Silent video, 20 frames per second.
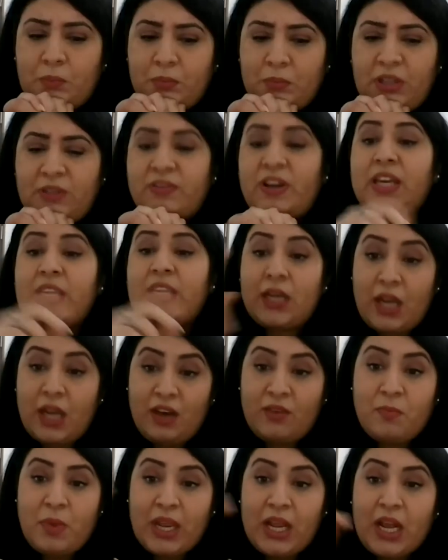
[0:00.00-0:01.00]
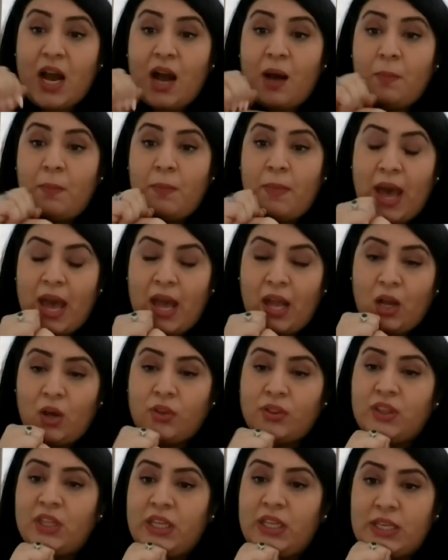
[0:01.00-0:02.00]
If I can have my comeback
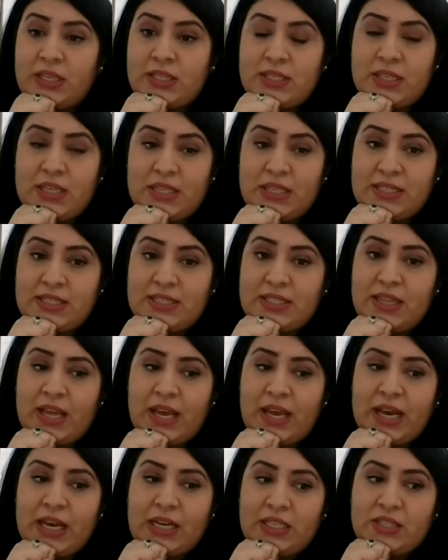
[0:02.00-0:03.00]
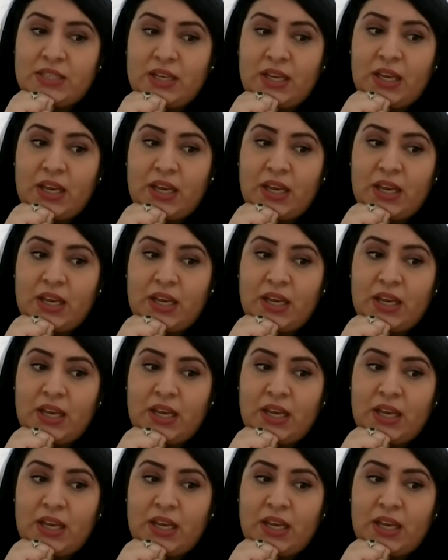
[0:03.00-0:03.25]
on this, is that